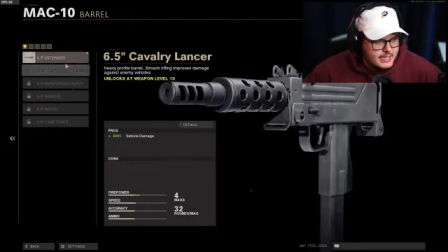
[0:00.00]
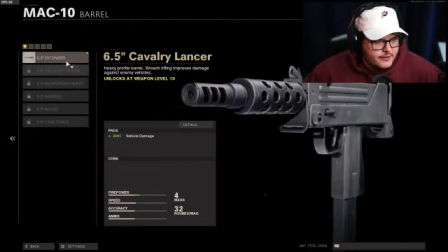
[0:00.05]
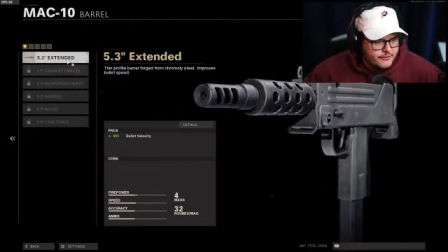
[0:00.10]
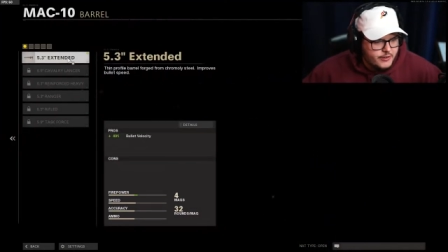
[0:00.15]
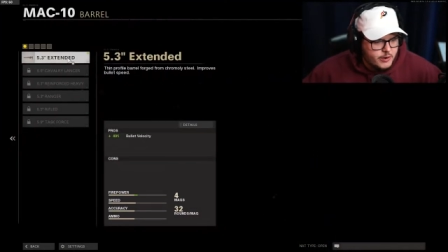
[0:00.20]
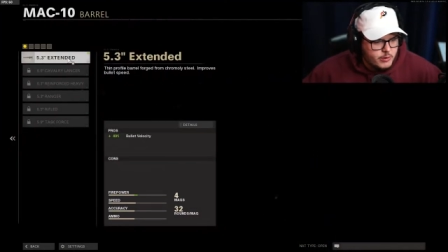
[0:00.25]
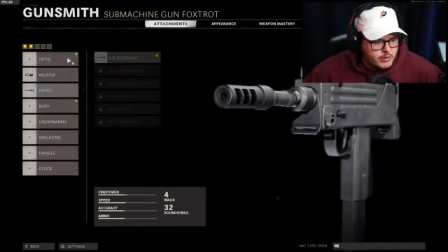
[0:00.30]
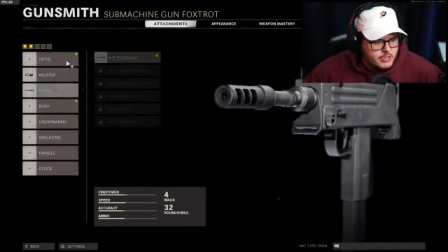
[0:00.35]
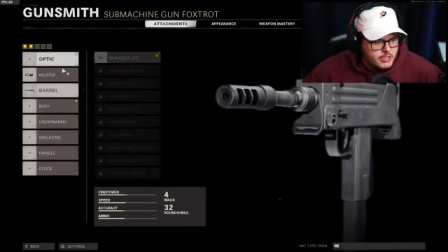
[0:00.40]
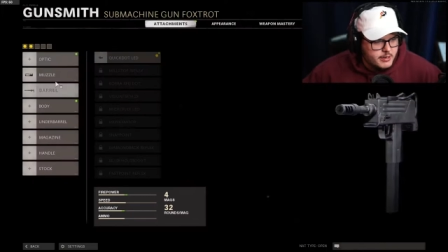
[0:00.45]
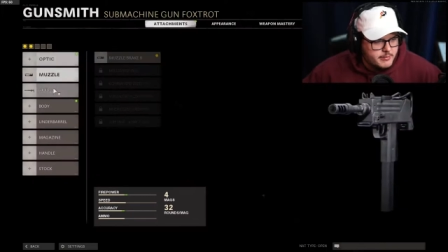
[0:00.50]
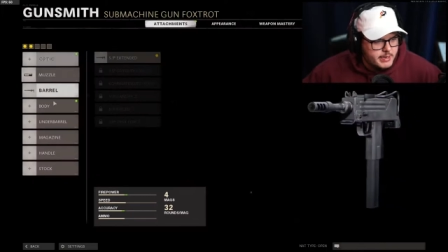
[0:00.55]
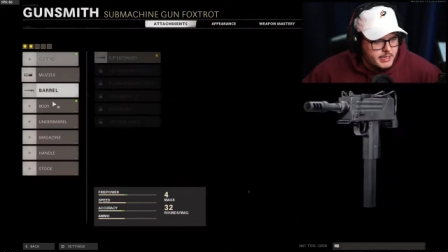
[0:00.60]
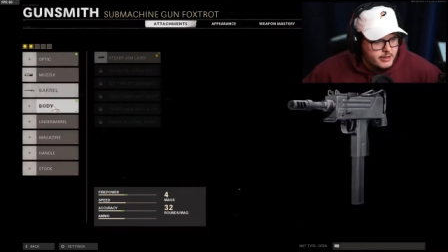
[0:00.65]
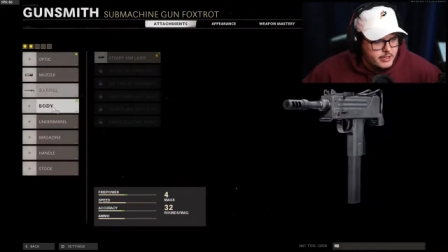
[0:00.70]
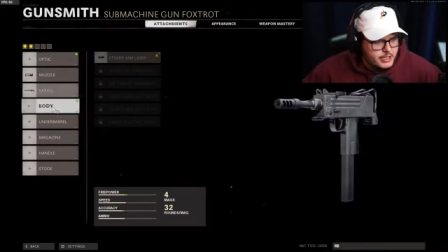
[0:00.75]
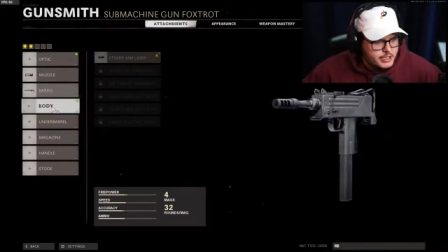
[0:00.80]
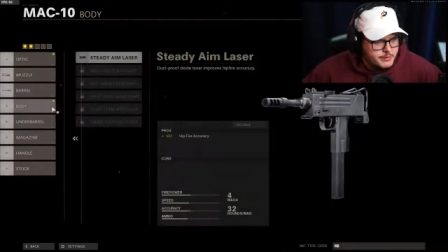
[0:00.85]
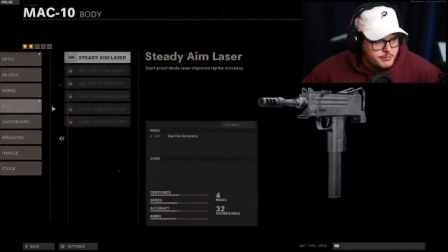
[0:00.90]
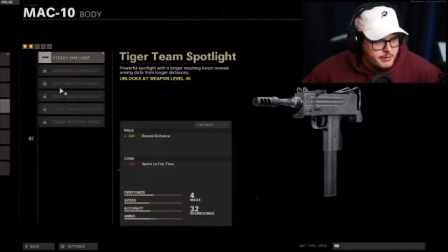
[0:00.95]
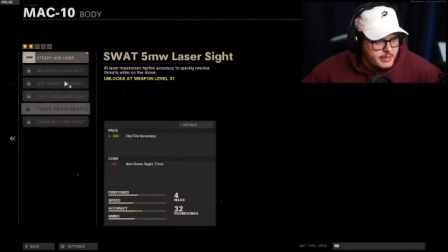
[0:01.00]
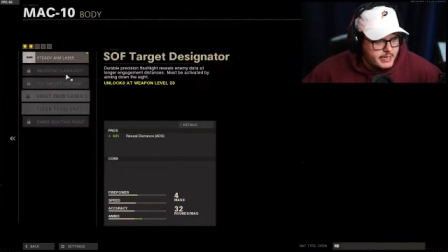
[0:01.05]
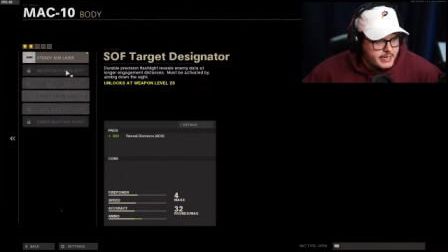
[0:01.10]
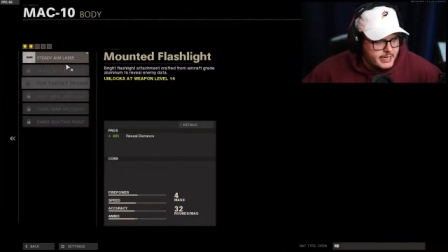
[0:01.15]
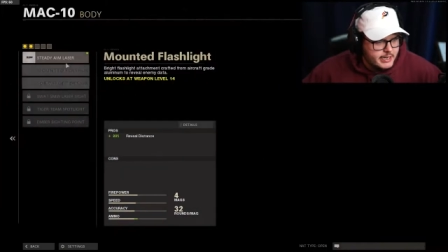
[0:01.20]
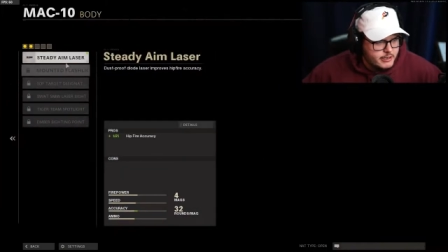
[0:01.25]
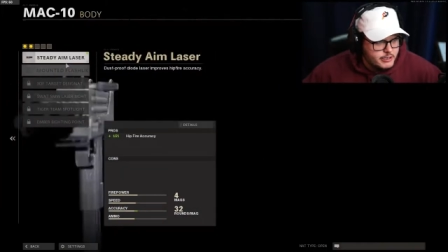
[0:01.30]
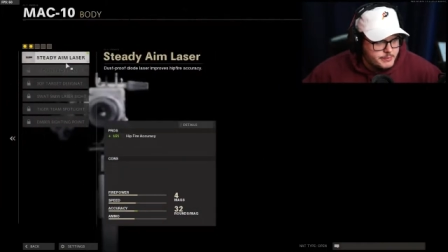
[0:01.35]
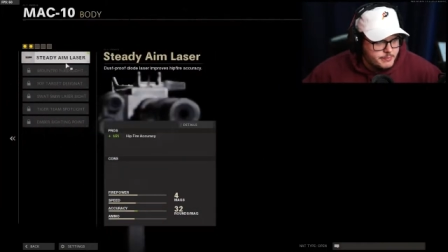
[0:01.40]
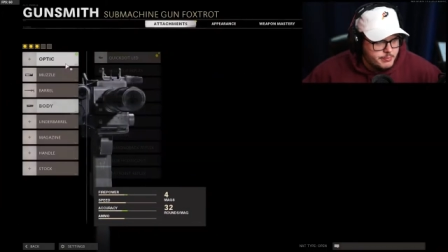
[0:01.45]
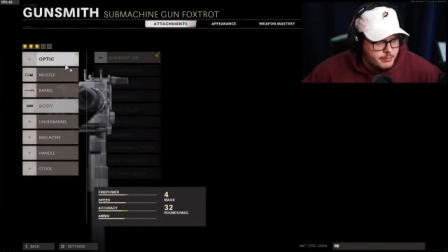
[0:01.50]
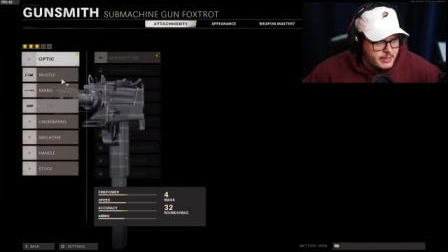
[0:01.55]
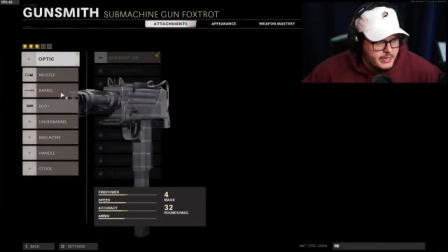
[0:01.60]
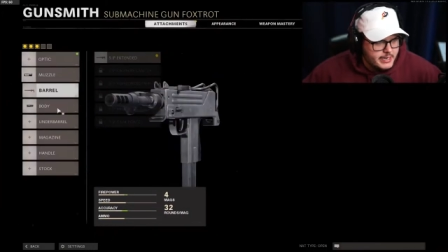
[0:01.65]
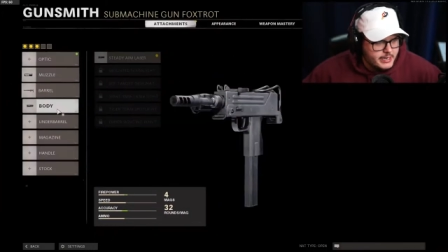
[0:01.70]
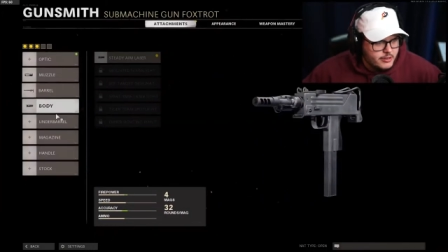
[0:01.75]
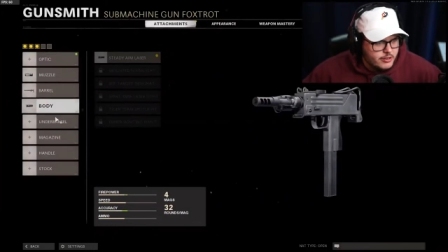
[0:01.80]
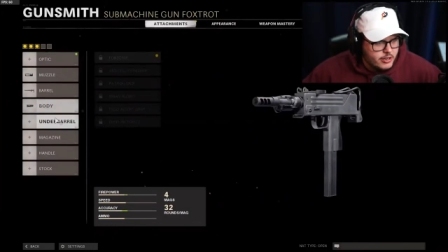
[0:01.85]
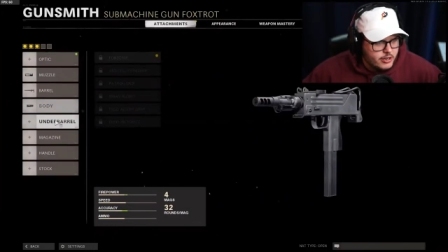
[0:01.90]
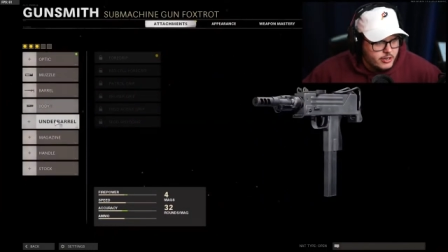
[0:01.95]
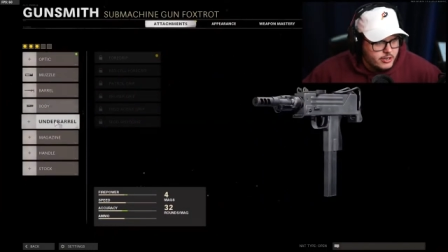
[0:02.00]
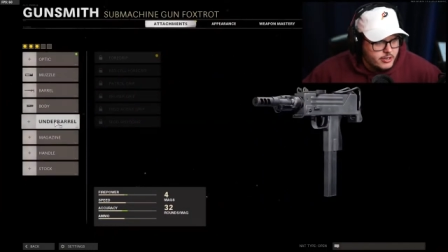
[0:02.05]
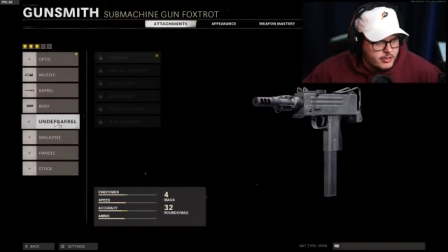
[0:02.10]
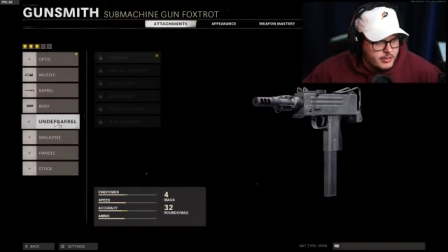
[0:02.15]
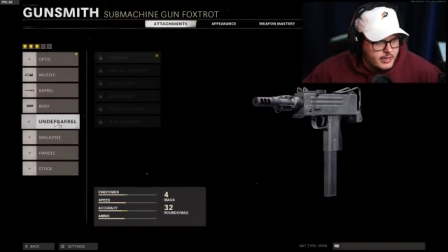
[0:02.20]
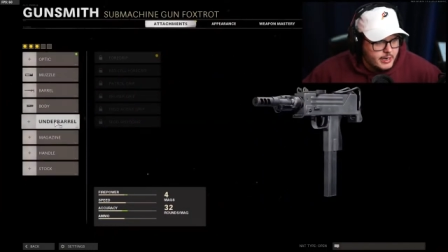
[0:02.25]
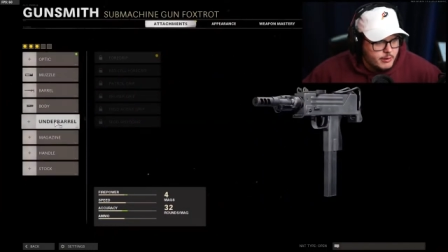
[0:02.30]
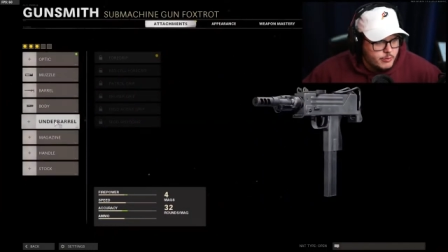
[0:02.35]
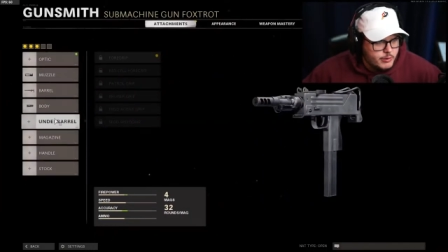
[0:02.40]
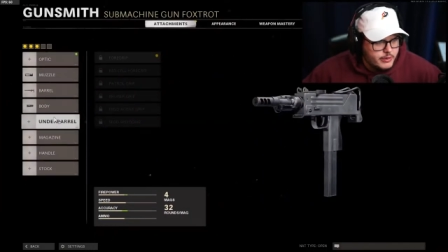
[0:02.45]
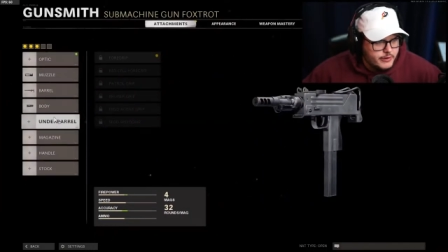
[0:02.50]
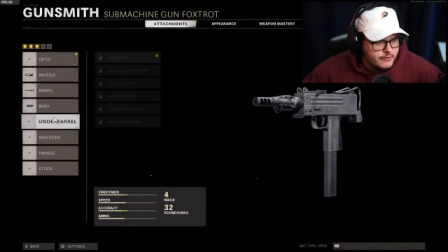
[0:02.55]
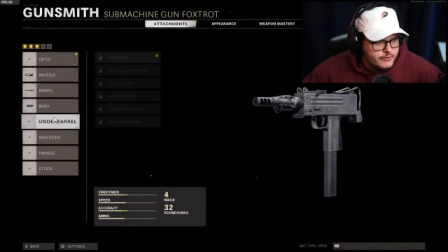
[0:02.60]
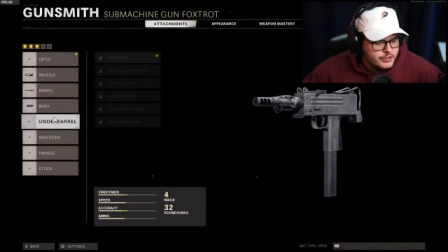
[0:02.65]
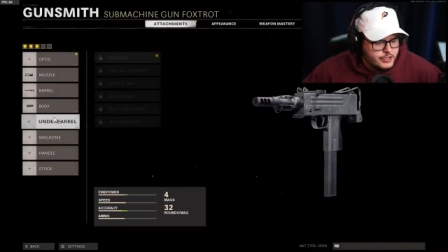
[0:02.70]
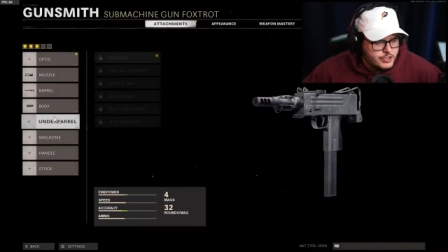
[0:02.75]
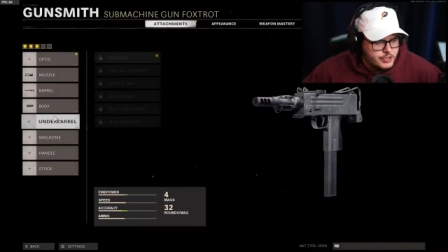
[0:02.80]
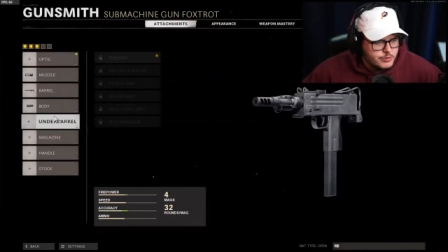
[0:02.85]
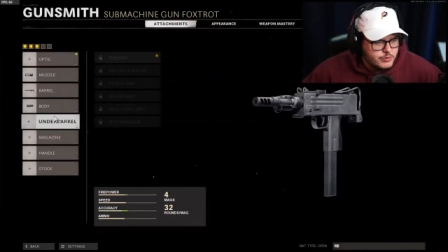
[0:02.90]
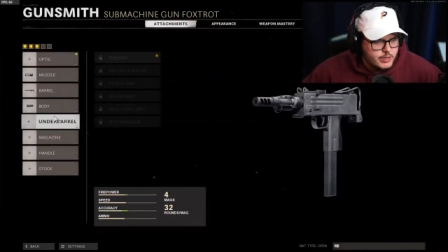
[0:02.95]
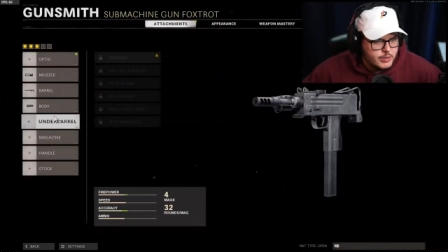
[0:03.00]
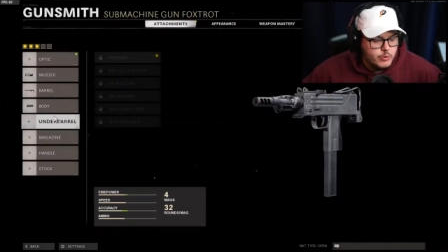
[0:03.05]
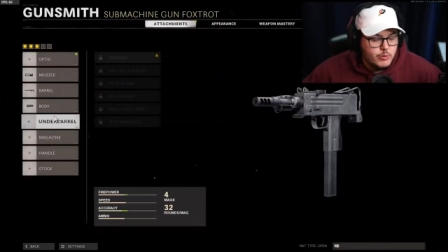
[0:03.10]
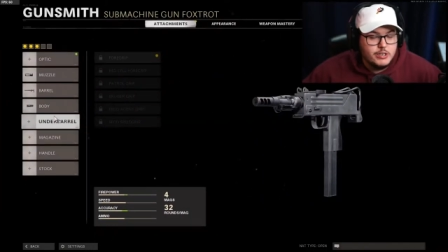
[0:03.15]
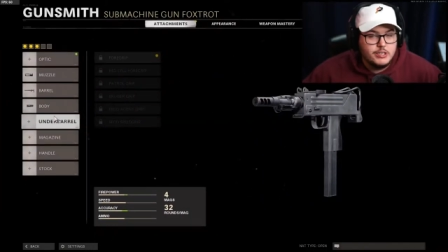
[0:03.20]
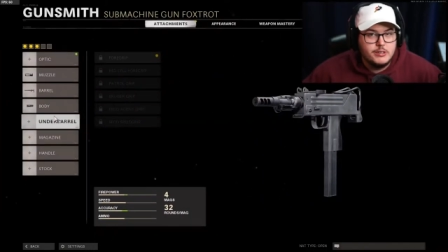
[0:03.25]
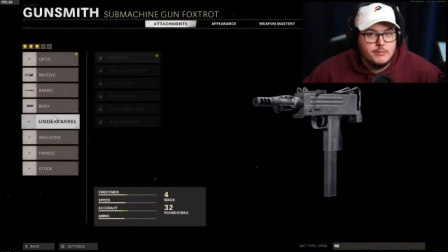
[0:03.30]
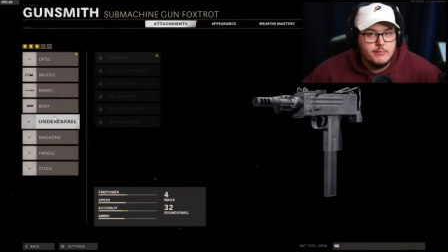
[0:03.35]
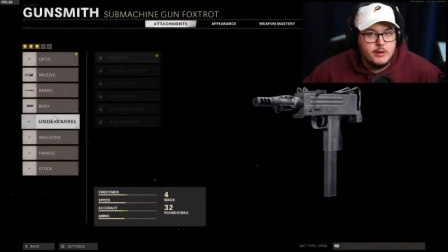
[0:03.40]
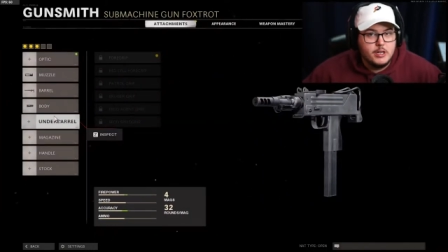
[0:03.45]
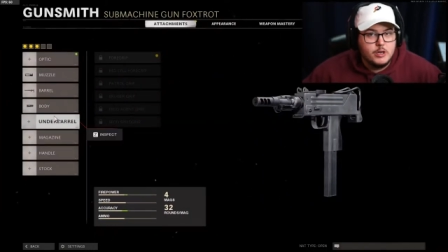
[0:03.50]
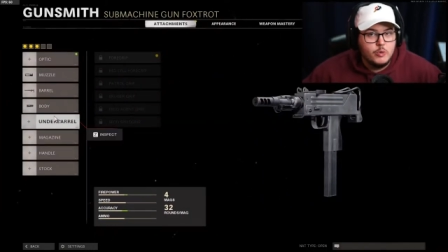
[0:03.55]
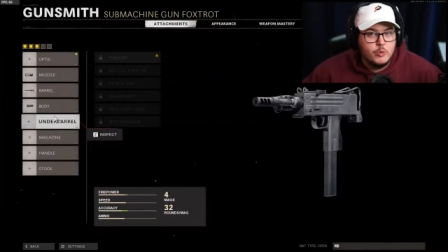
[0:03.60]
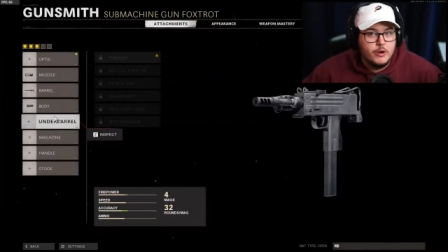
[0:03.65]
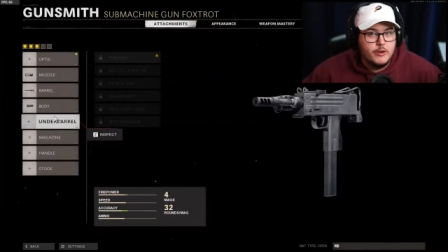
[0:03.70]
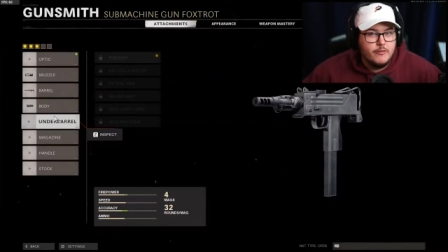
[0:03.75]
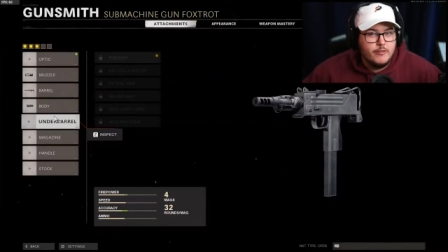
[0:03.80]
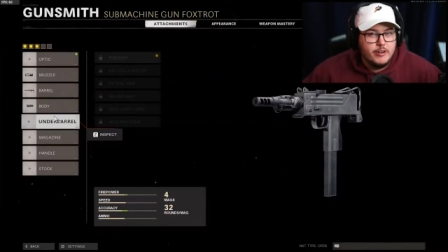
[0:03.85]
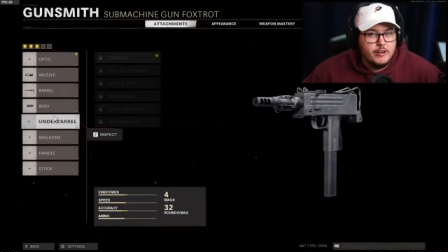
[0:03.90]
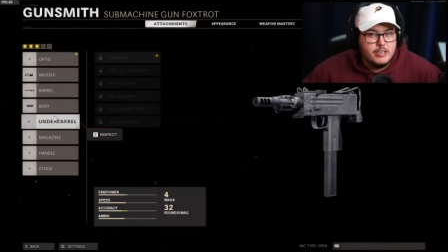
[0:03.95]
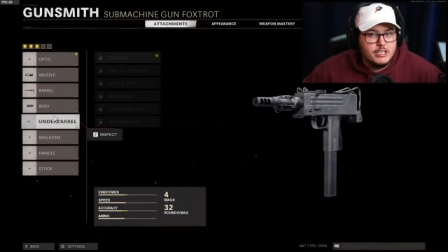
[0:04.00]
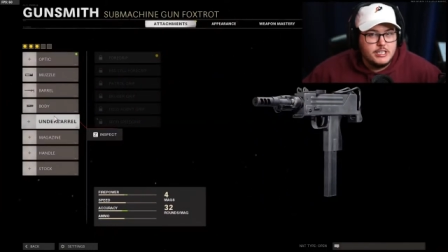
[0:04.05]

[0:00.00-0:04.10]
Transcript: if I wasn't on my lunch break and I was playing longer, I would have just, like, went to Modern Warfare and